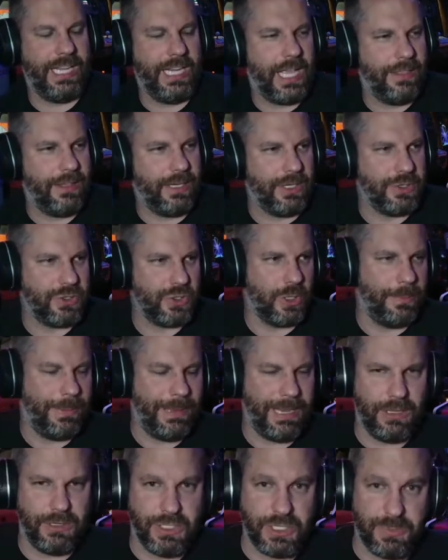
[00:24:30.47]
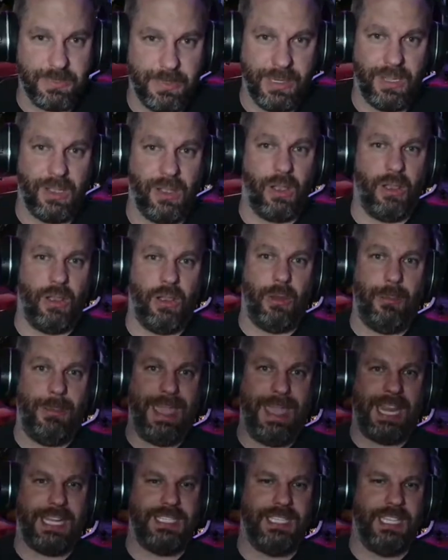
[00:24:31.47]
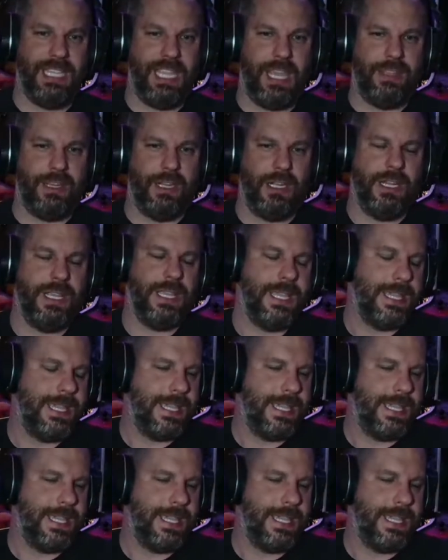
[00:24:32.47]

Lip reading: on the control panel and just put it all back together.